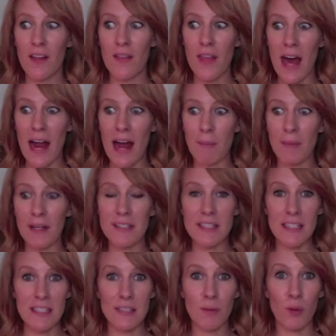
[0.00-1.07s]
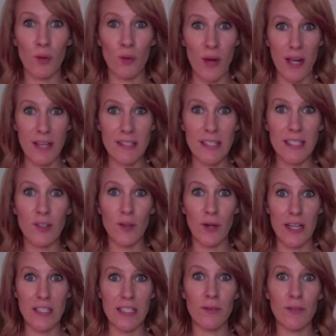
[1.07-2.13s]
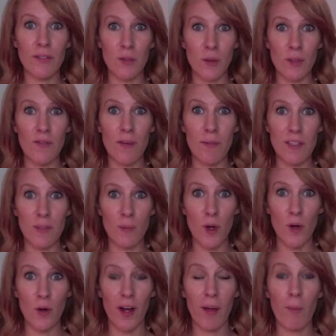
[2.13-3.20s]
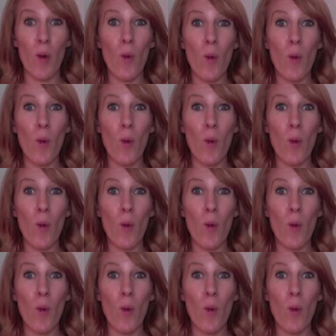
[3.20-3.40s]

that I'm going to see some crazy, crazy results from this program